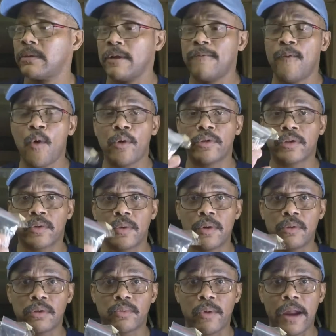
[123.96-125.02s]
the four
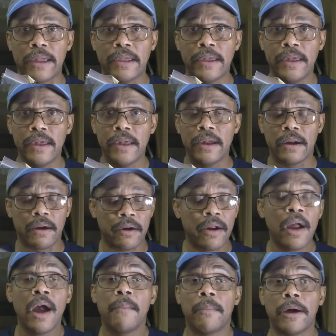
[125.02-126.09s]
screws right here,
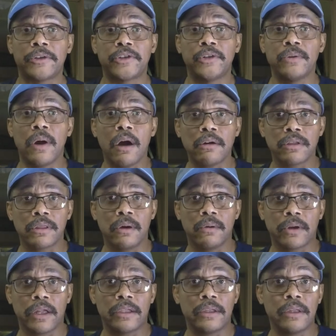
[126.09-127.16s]
but you
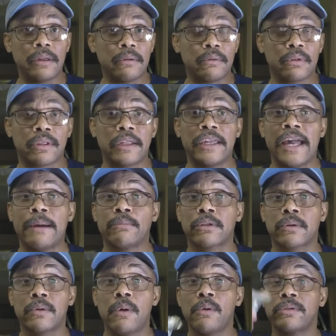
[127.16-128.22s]
also can use the um,
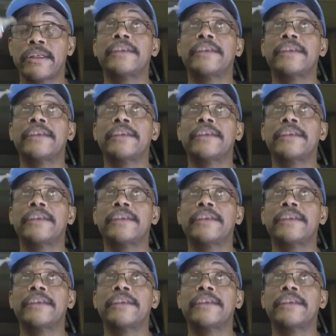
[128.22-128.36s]
screws